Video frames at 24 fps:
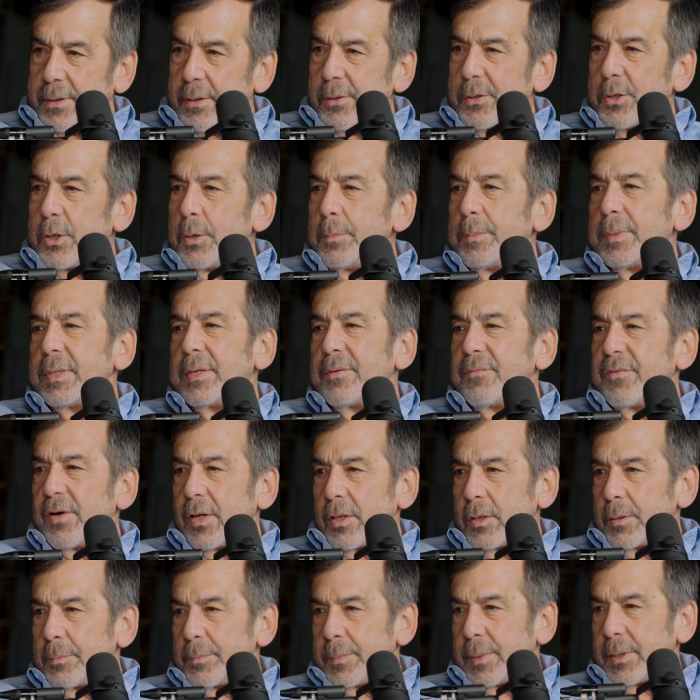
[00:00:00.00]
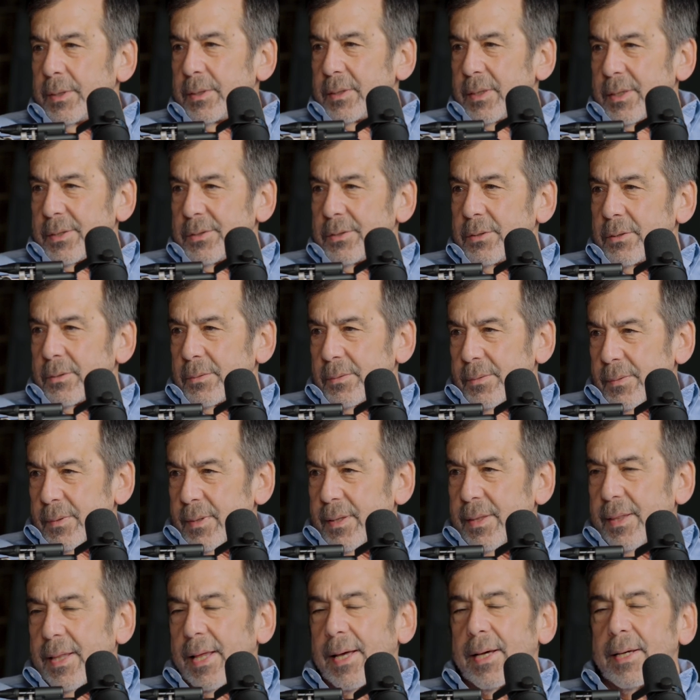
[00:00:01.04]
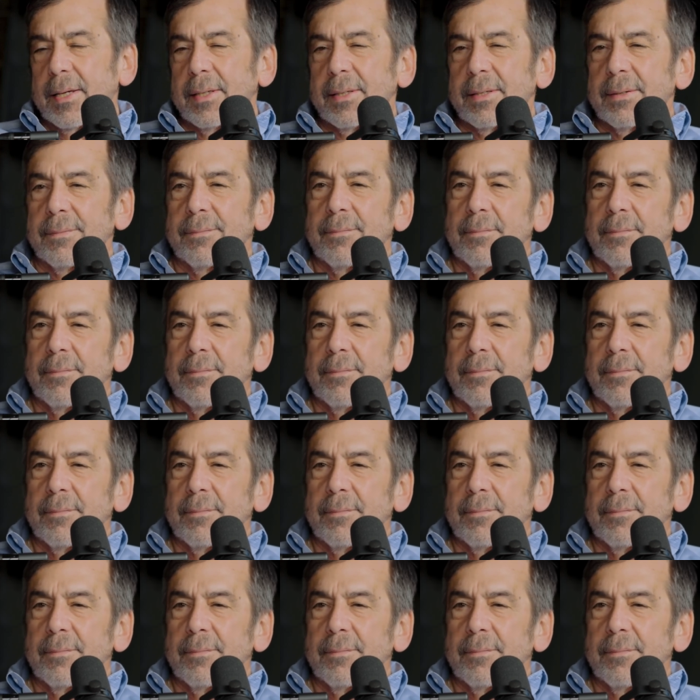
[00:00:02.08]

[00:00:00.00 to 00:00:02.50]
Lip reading: human development under that.